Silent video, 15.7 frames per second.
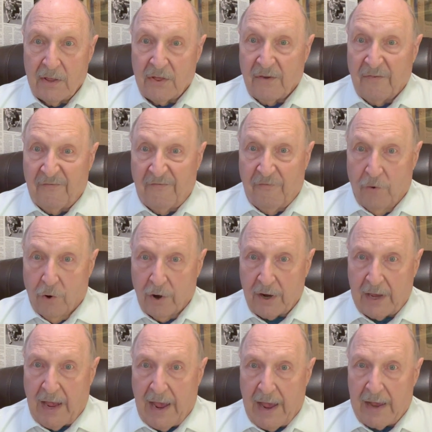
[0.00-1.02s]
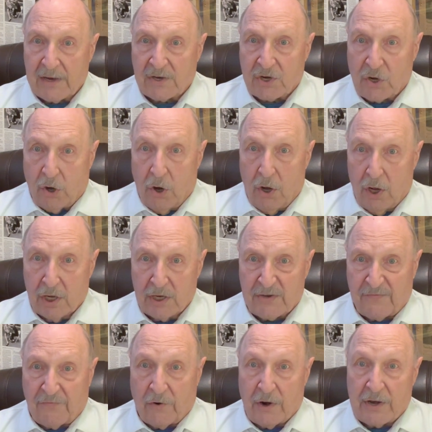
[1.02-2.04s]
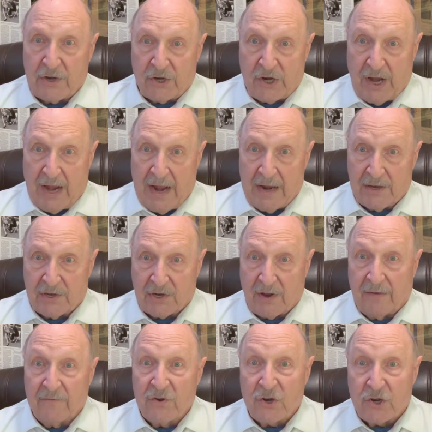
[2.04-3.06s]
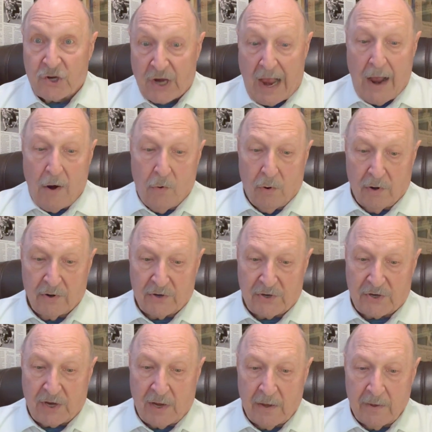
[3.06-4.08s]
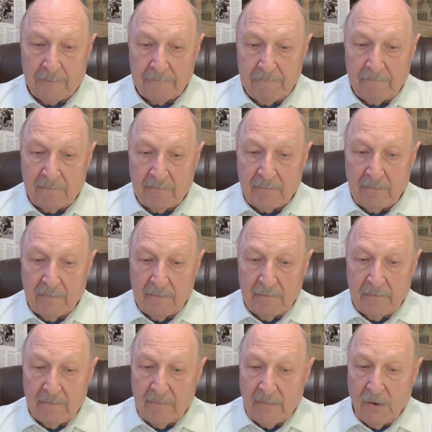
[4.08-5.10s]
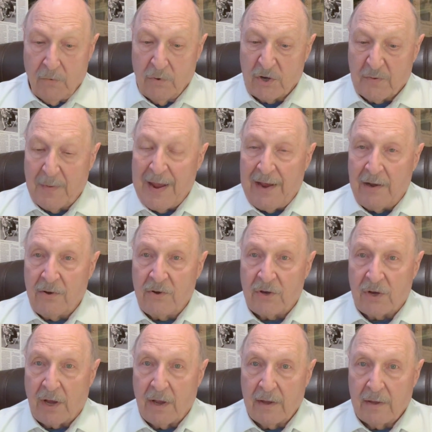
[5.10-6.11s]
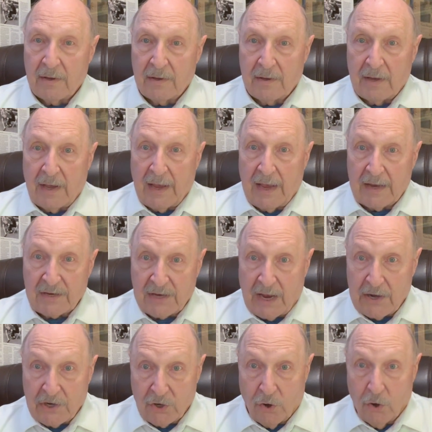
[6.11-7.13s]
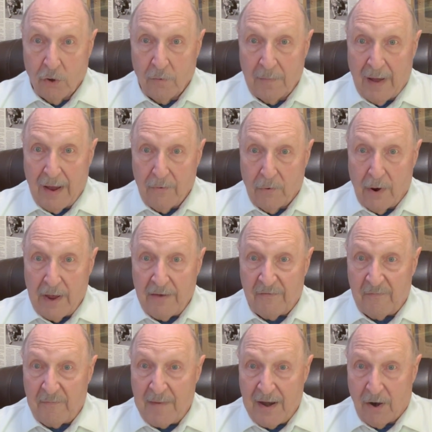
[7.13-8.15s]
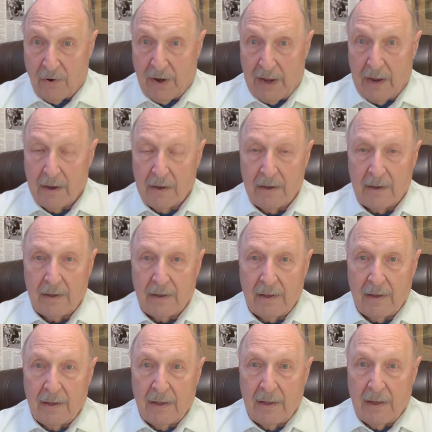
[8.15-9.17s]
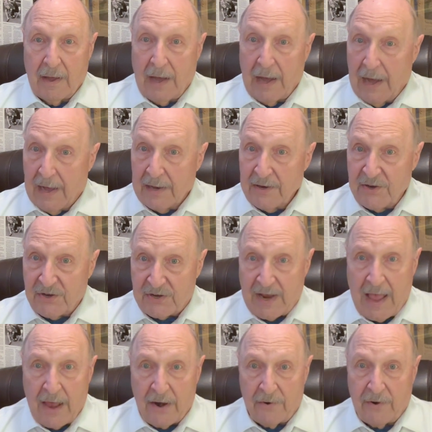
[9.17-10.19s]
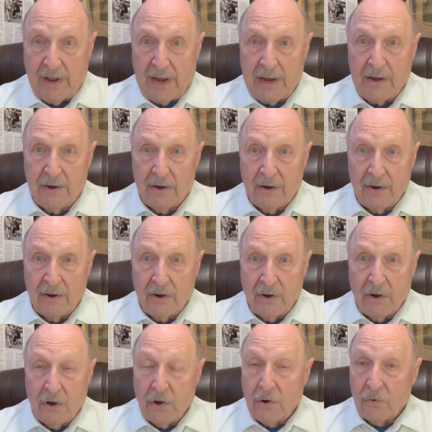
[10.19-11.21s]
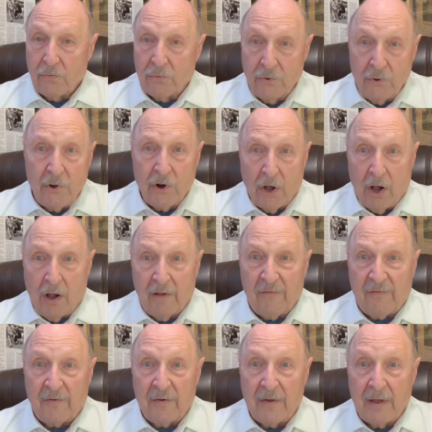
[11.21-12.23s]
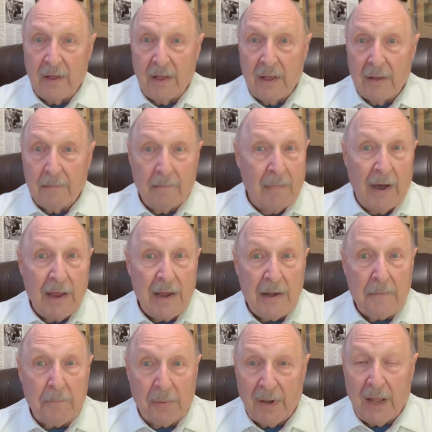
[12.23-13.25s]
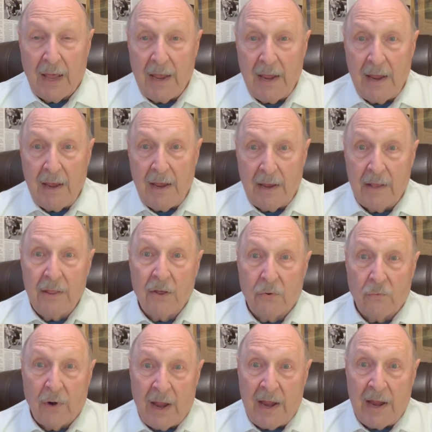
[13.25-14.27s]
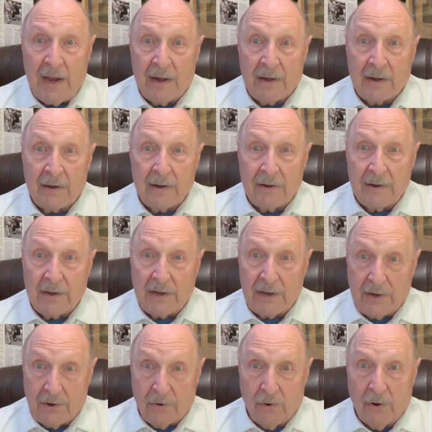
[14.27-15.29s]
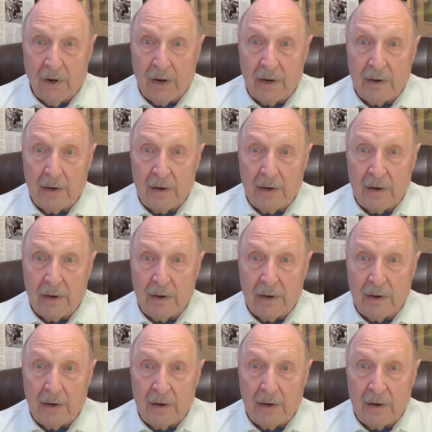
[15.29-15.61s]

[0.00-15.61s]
the forecast calls for a chance of showers, which means, as I told my wife, Mary, on Saturday, Rudolph might play in the rain, dear.